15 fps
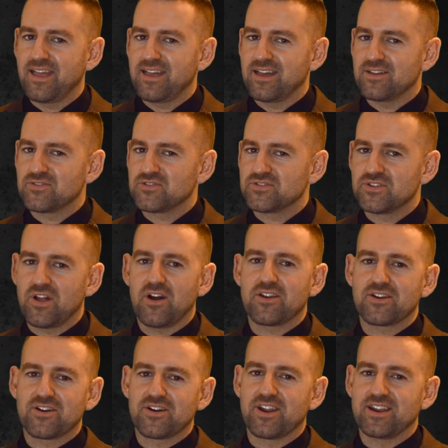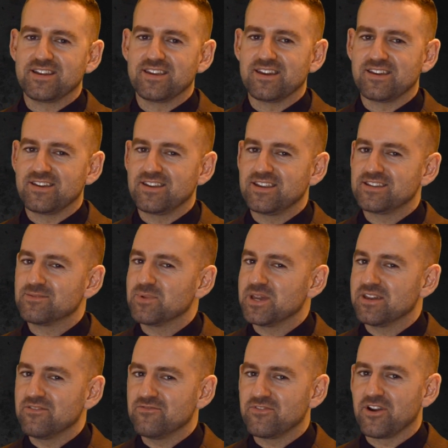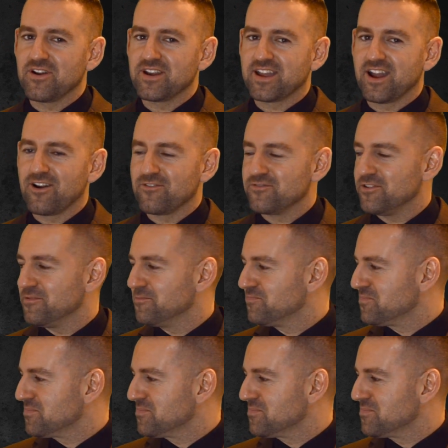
it's not a good idea. You need to be very careful.